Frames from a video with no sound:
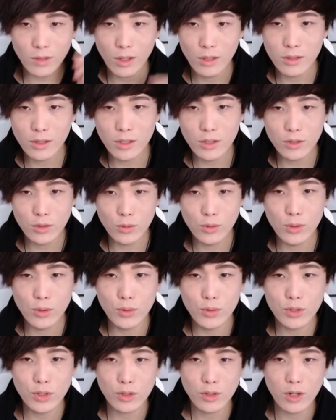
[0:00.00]
did you
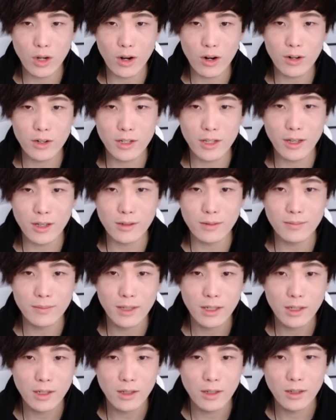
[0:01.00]
lose your car again?
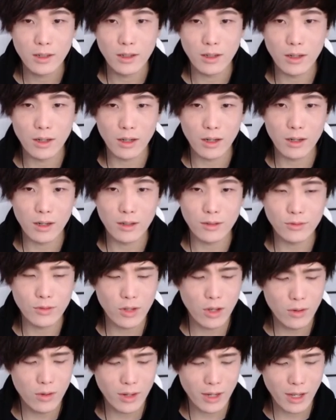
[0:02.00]
Uh,
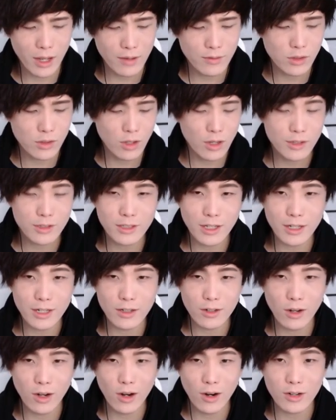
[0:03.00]
no, I haven't lost any
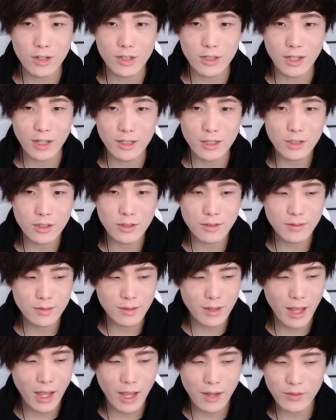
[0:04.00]
cars. I just
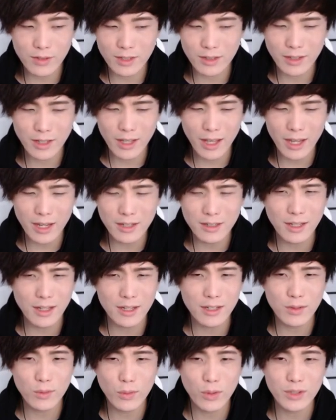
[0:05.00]
haven't gained
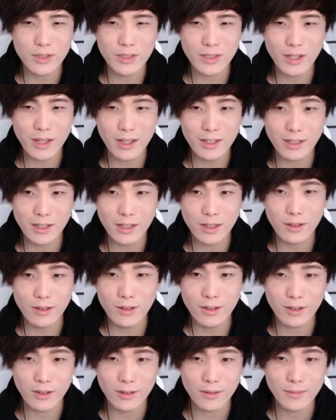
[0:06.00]
any ones yet
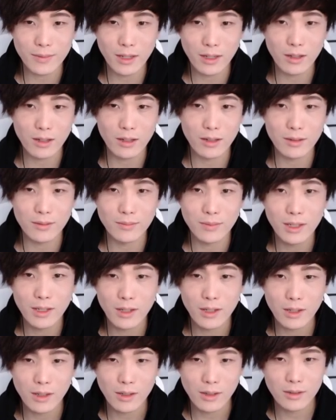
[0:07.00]
either. Um,
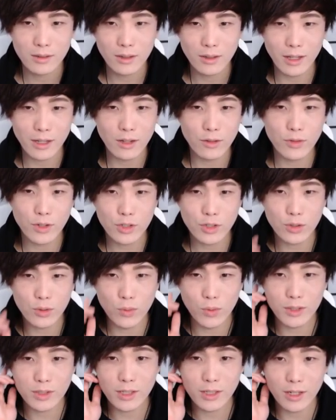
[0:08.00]
like official
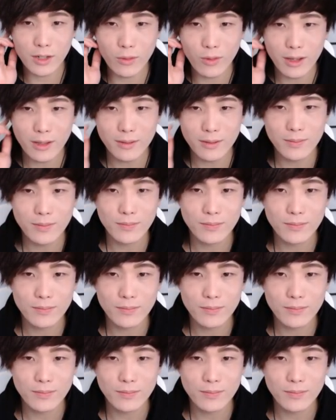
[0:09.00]
ones anyway.